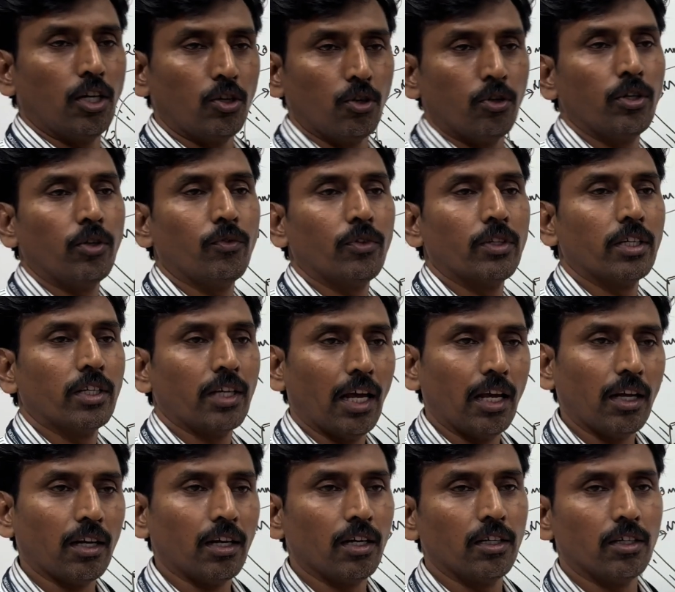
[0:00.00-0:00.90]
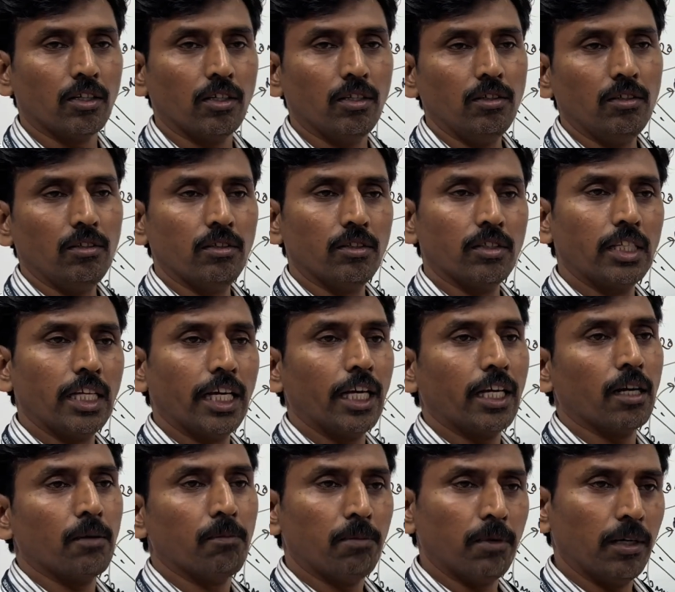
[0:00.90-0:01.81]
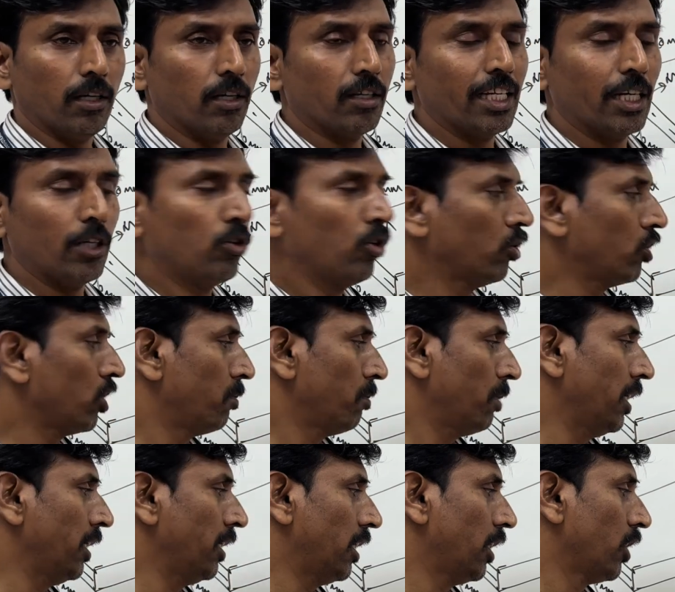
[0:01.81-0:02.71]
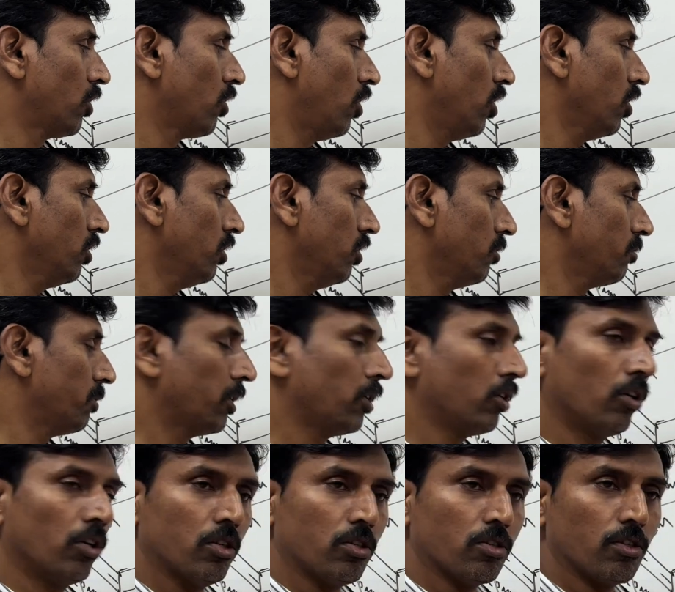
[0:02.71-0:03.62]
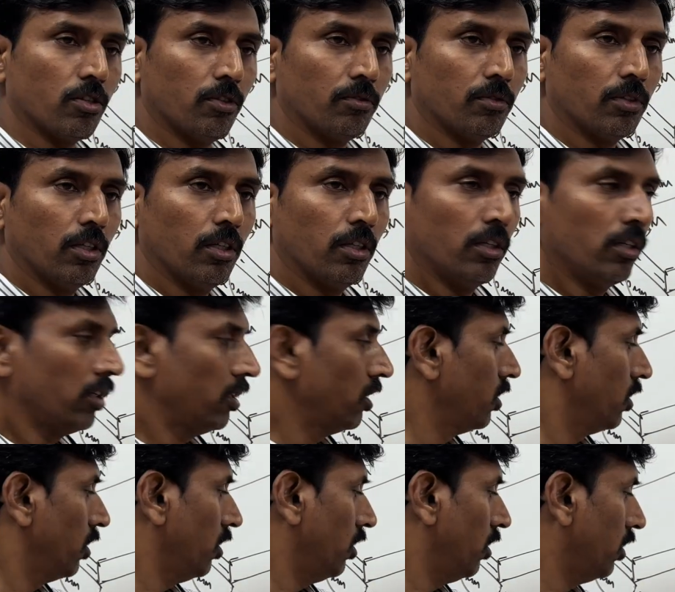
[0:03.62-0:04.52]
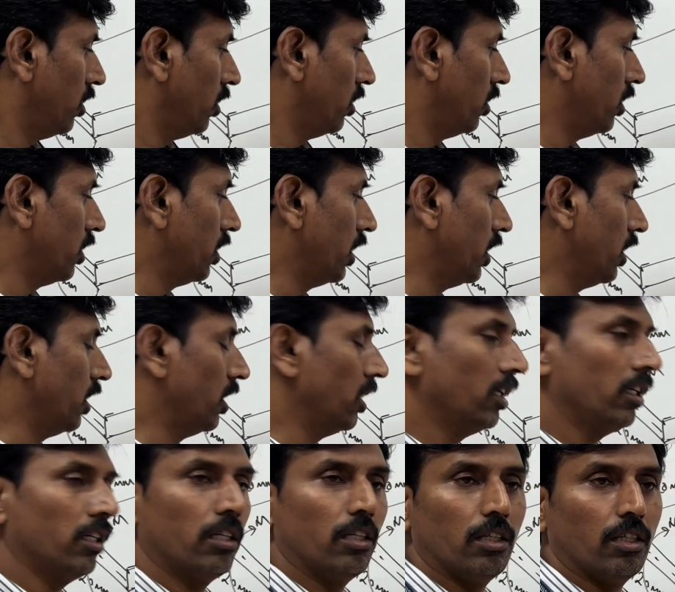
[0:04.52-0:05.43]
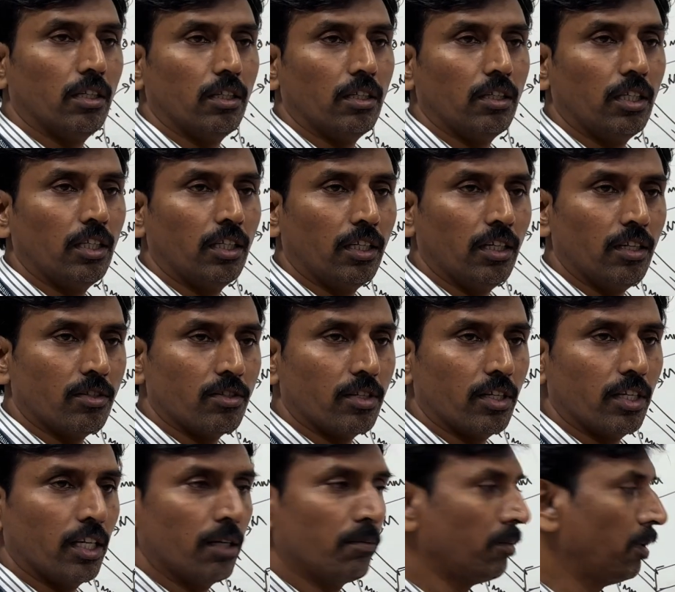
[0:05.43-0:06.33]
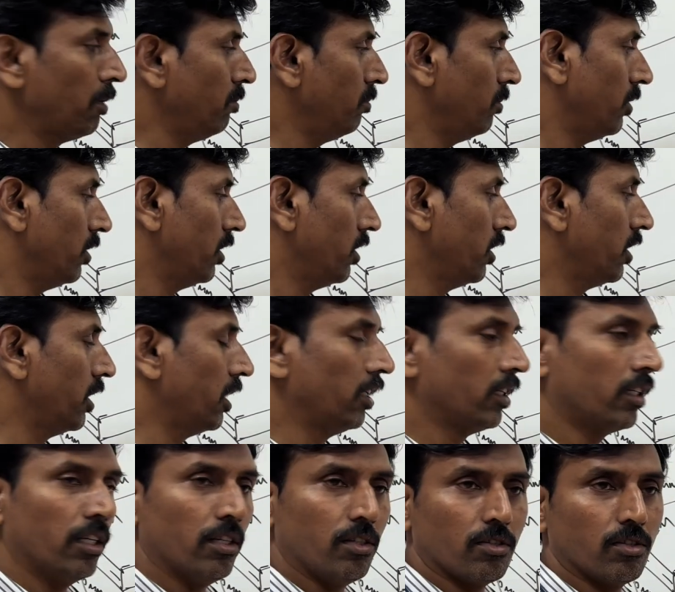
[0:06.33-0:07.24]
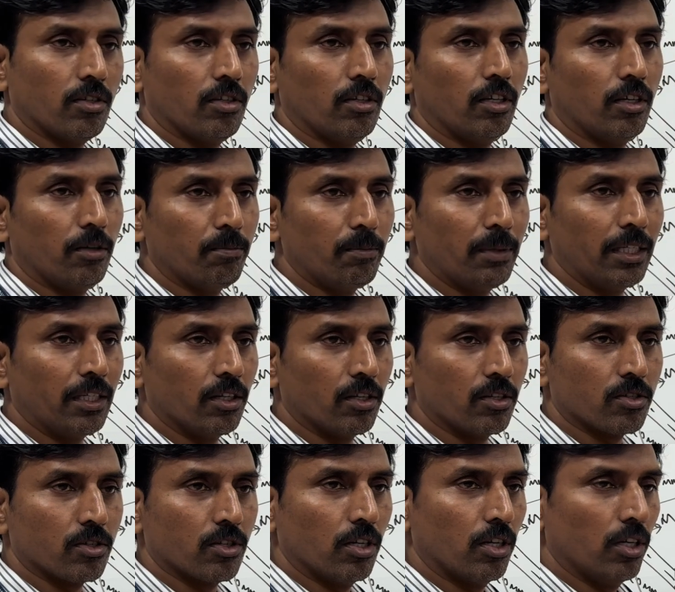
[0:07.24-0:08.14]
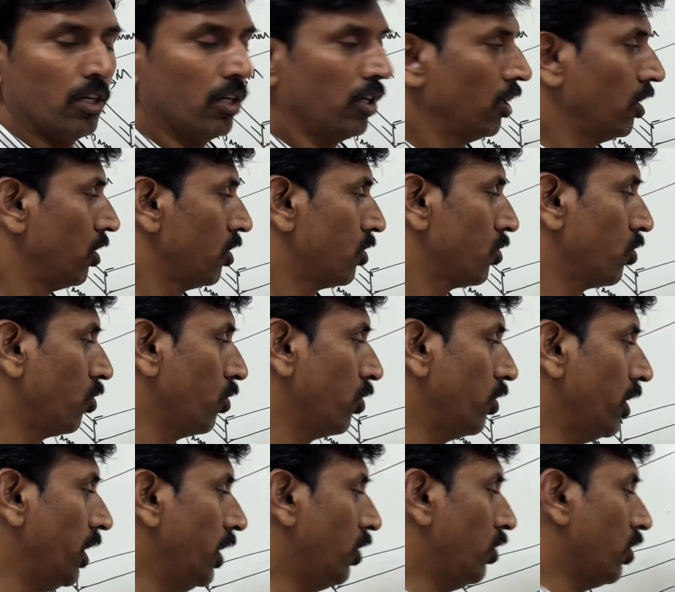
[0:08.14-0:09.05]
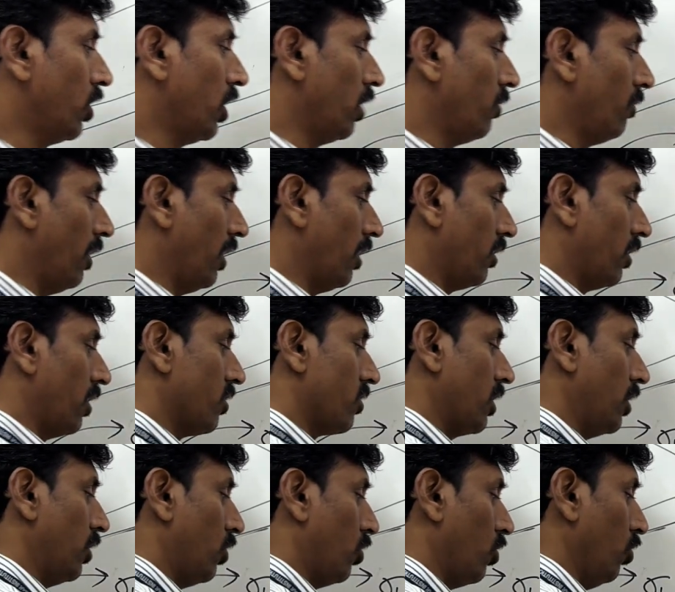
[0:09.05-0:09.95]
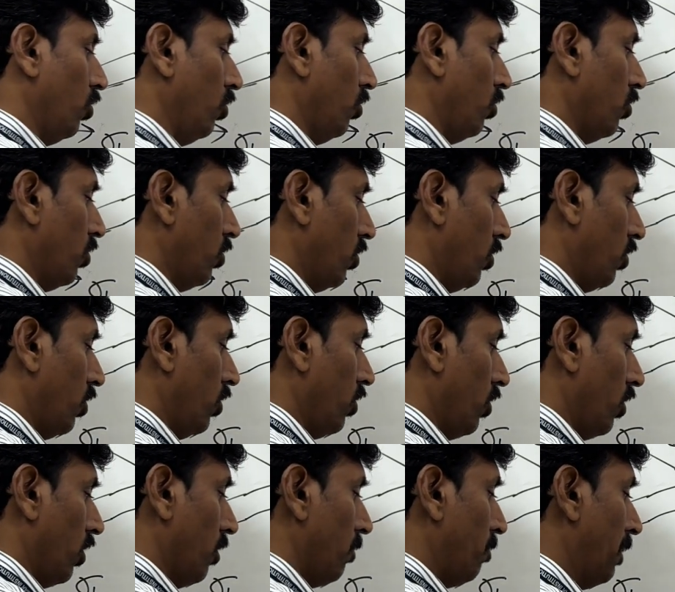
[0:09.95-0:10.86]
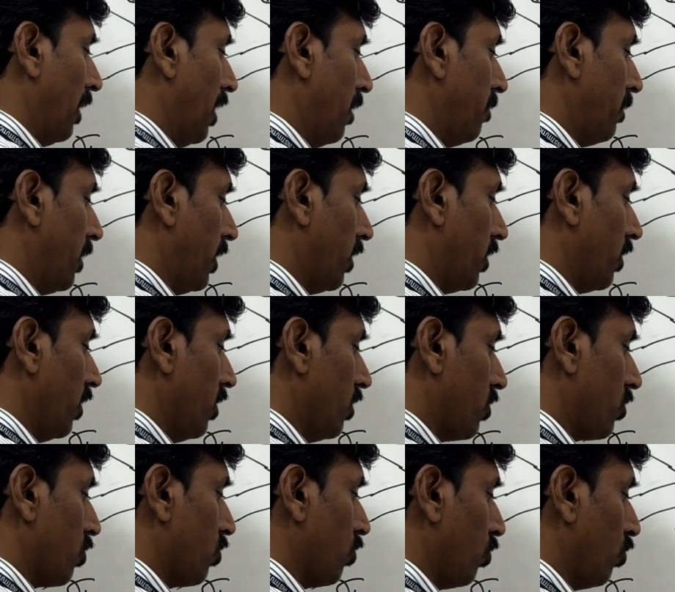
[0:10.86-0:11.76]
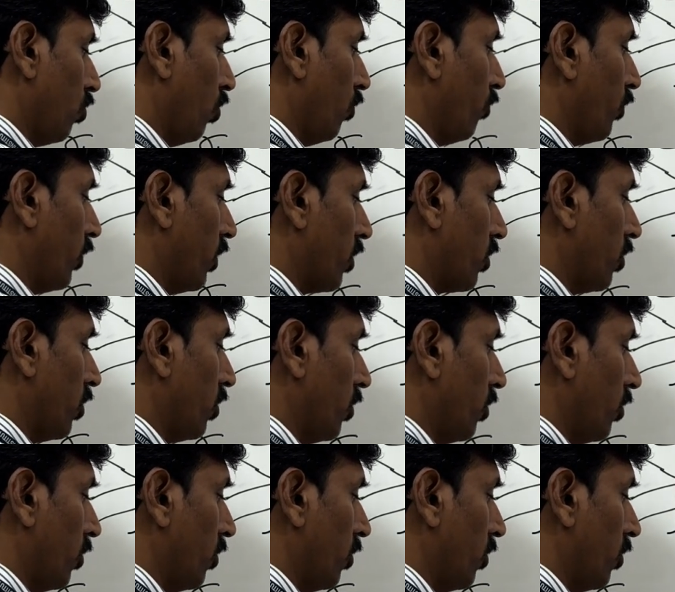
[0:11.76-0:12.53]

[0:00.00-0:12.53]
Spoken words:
doing with the calculator. They go completely wrong because here it is mm, here it is meters. So you need to convert this into millimeters to go further.